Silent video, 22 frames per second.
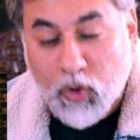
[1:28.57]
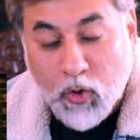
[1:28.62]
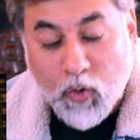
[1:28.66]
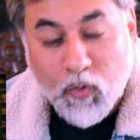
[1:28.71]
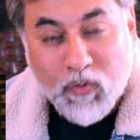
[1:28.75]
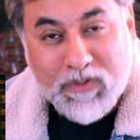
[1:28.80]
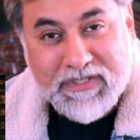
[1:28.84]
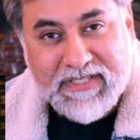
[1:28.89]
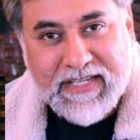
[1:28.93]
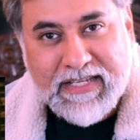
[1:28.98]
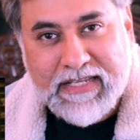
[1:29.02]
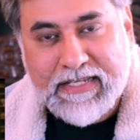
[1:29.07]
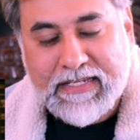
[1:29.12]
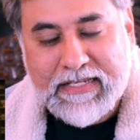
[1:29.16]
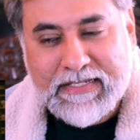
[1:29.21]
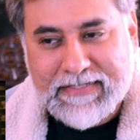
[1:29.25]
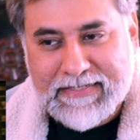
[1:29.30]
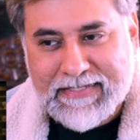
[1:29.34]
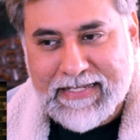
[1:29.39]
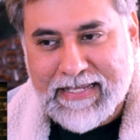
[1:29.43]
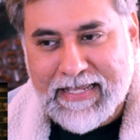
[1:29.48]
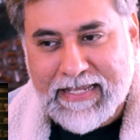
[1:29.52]
cozy
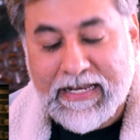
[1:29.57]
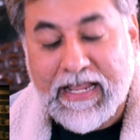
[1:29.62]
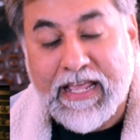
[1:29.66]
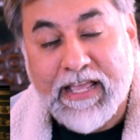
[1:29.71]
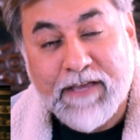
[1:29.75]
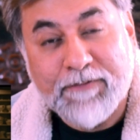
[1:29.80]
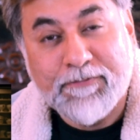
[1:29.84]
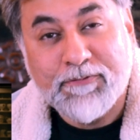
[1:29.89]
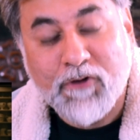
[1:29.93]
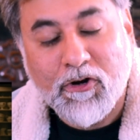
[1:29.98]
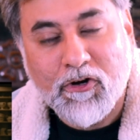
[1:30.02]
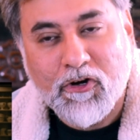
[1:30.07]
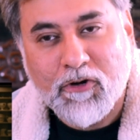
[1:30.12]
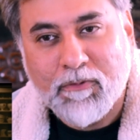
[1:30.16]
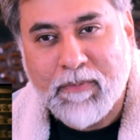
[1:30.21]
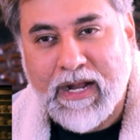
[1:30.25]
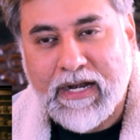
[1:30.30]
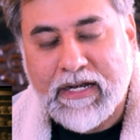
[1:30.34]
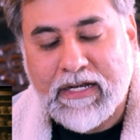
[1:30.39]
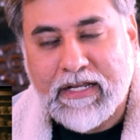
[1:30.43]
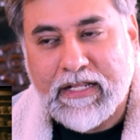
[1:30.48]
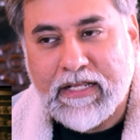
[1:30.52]
scene, if not
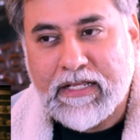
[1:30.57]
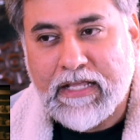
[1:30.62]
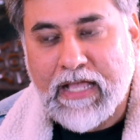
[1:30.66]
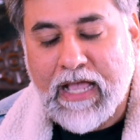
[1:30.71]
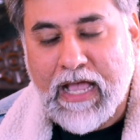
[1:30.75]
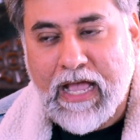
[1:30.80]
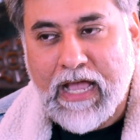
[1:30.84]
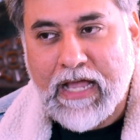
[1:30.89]
romantic,